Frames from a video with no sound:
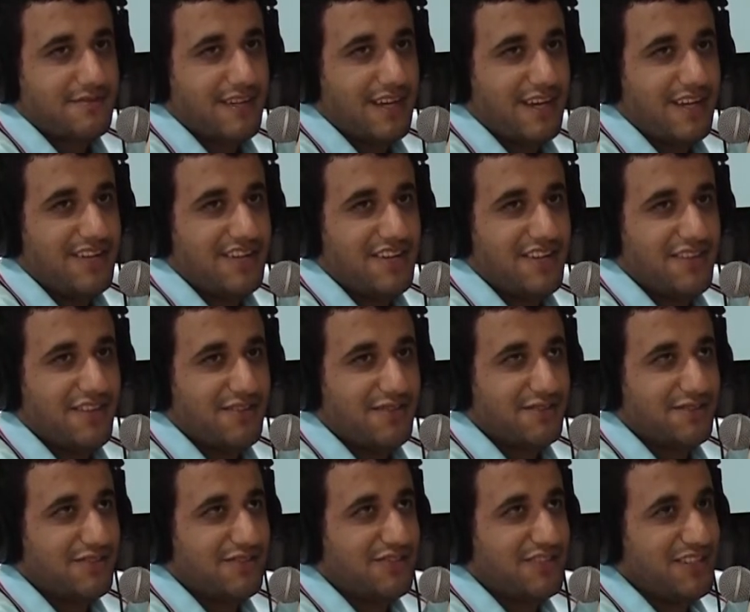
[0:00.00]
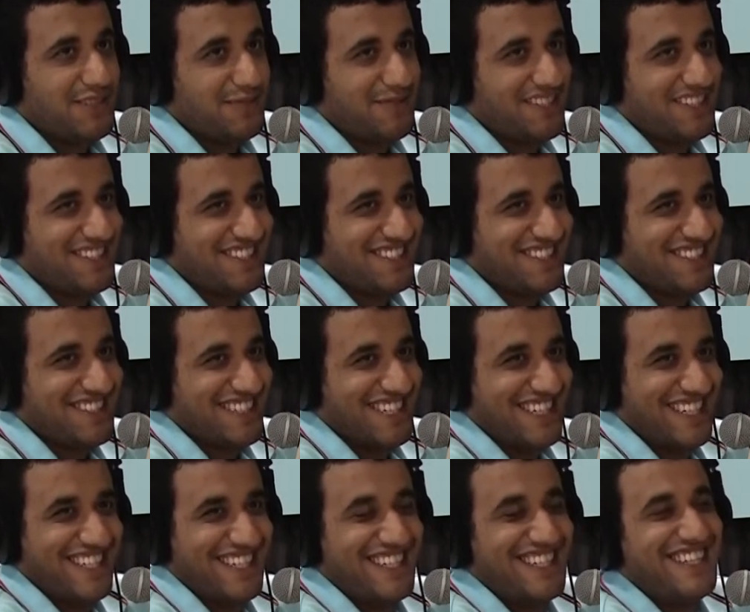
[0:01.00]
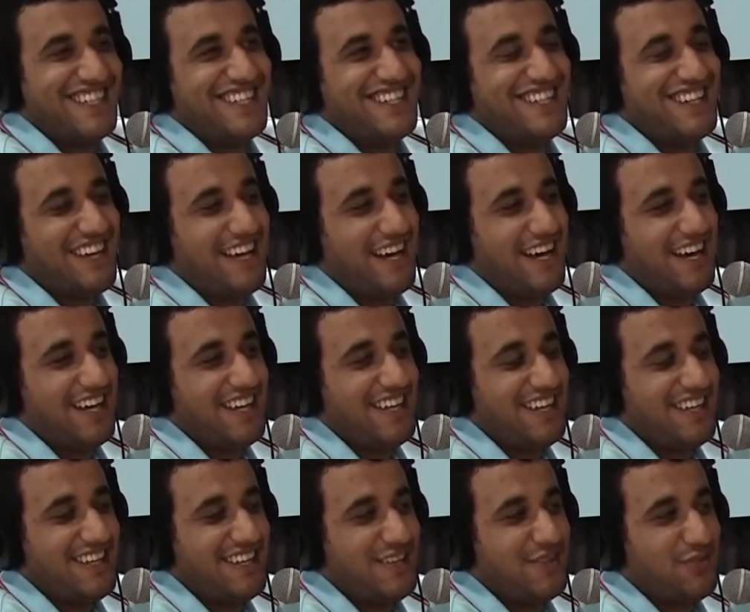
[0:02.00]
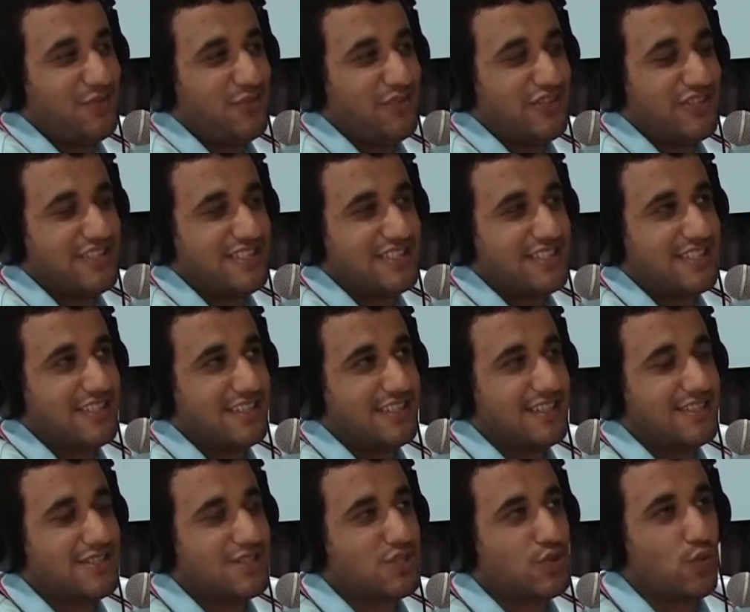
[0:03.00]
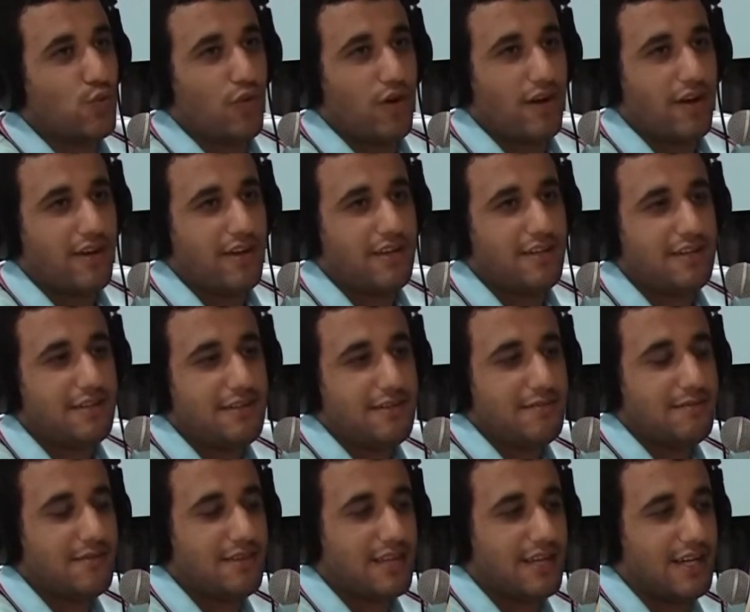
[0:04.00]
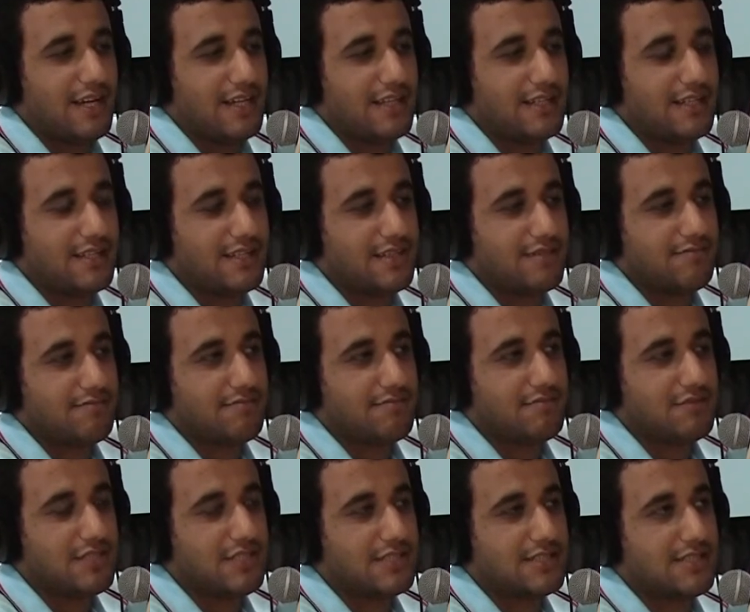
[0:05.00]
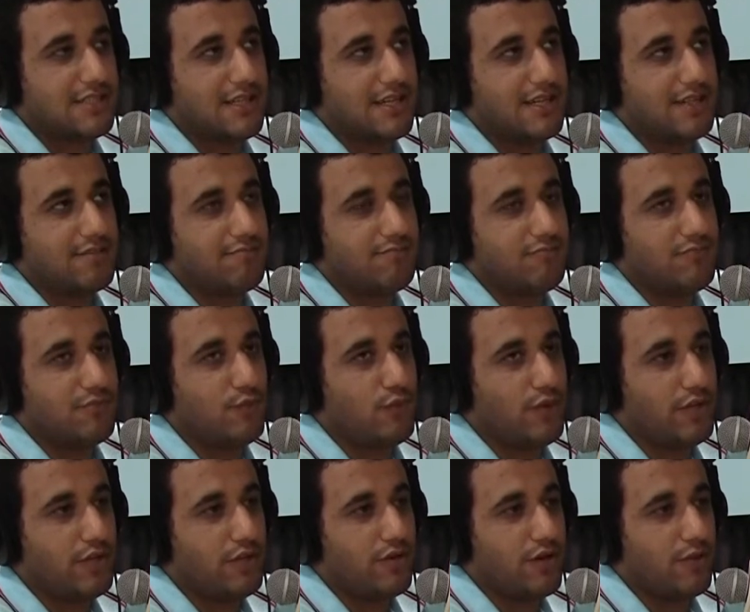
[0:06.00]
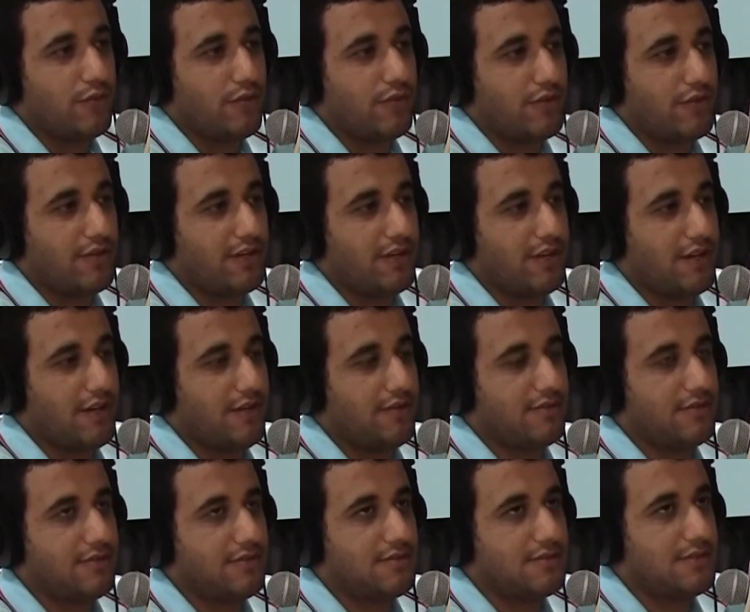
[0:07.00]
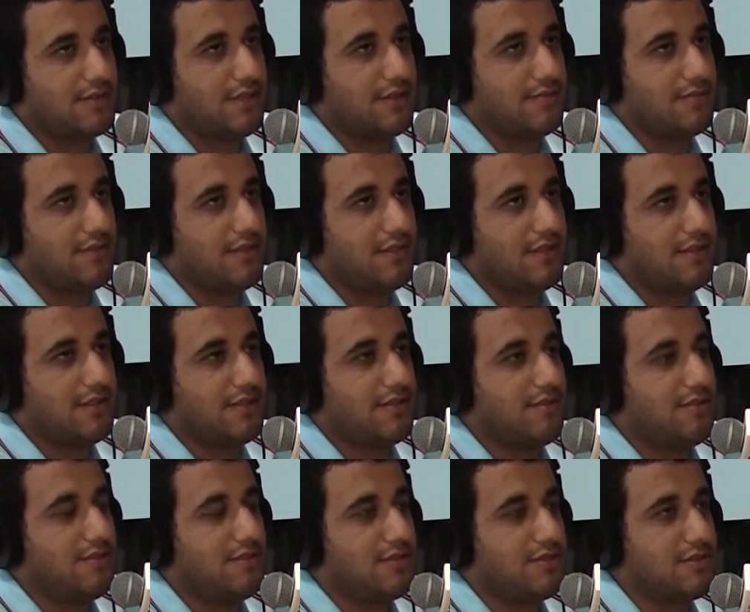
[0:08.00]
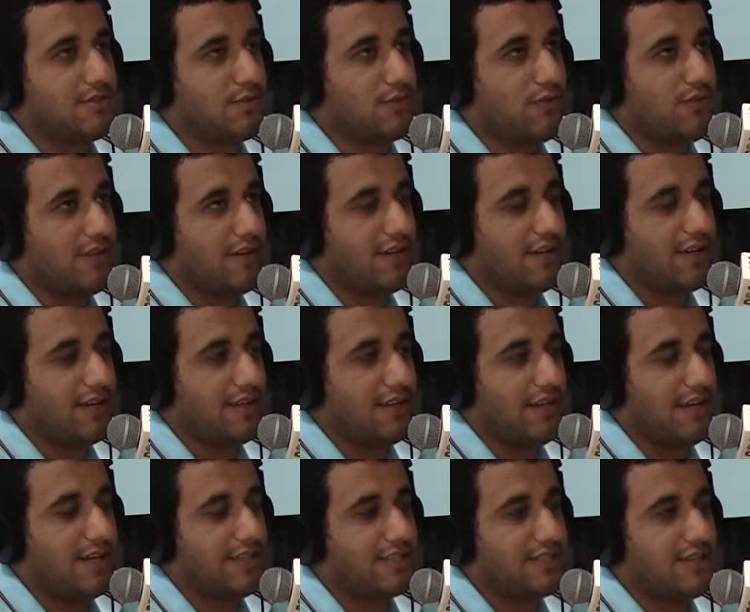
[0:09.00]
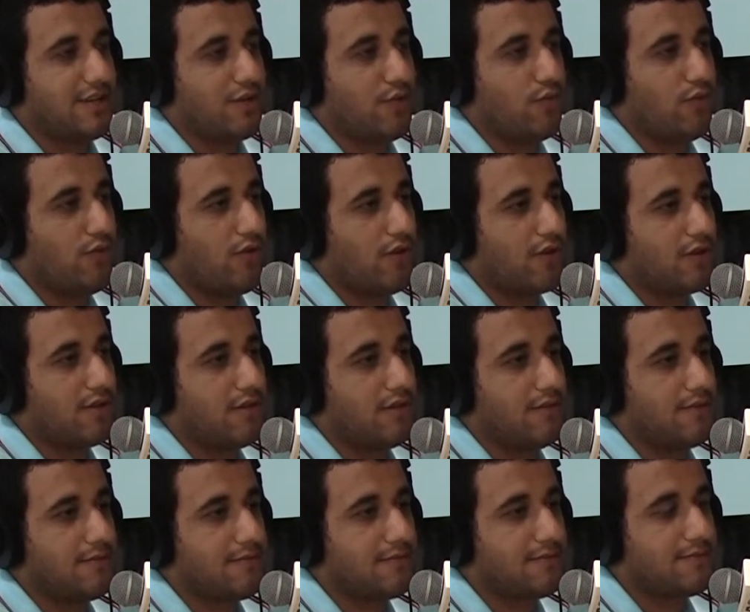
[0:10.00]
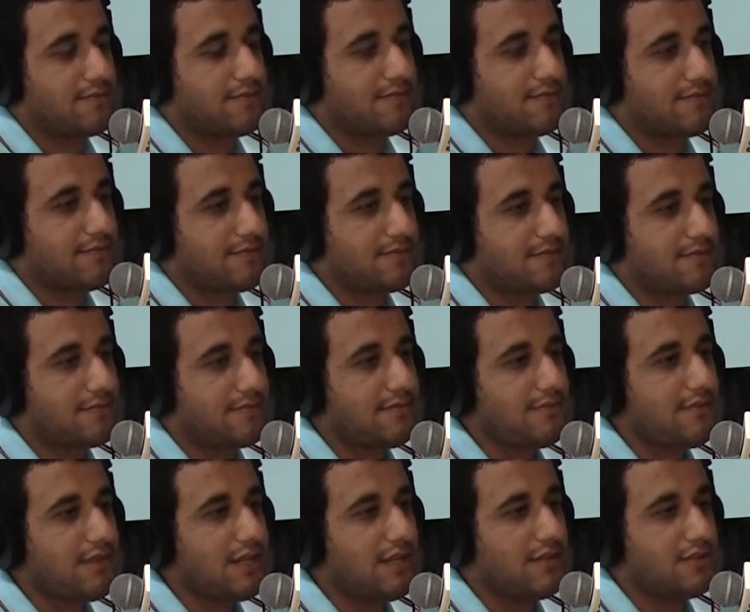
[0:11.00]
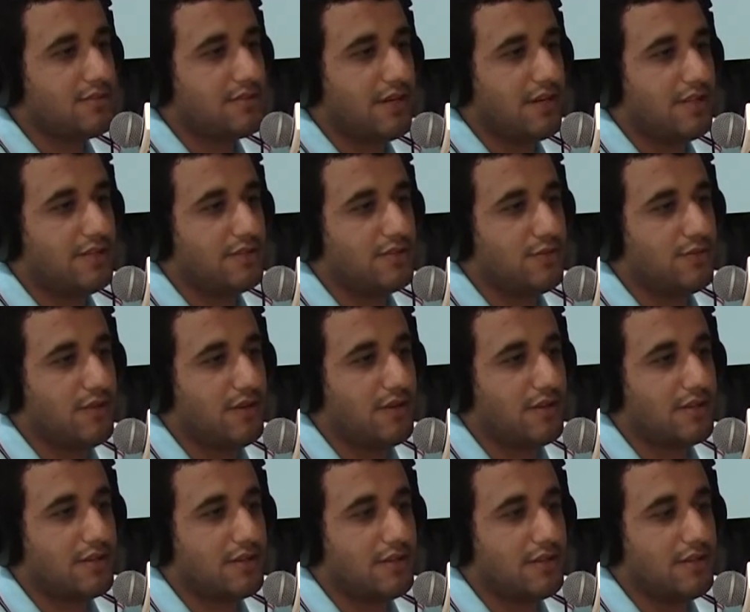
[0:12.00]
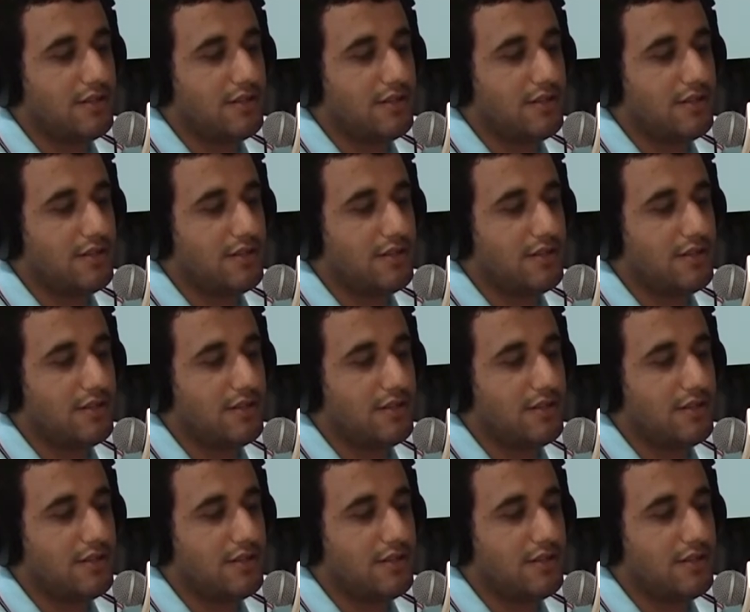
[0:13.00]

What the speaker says: Another dream is I was squatting, just like when you are working out or something, you're just squatting. And I started walking, trying to walk,